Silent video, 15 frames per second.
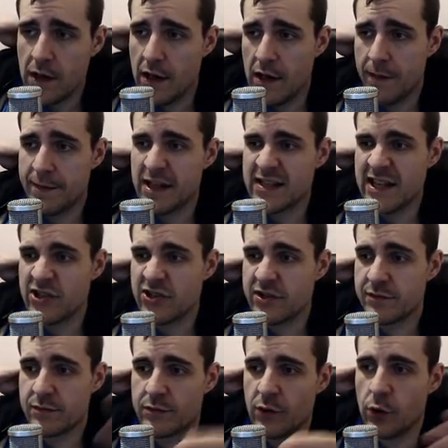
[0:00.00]
Because I just
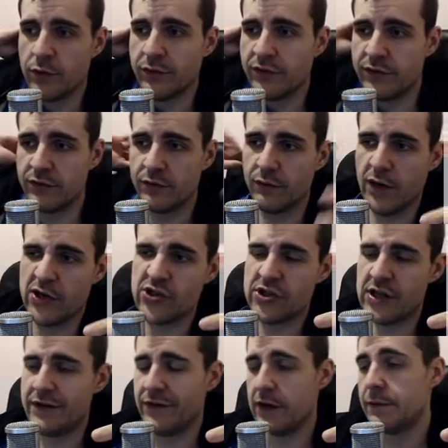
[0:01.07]
don't watch
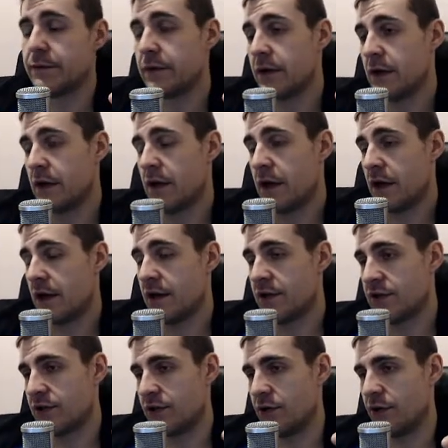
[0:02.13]
TV.
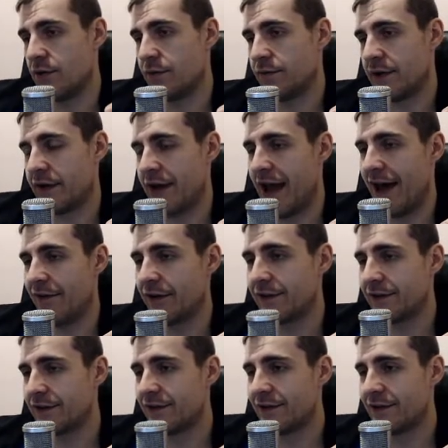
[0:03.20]
So, there you have it.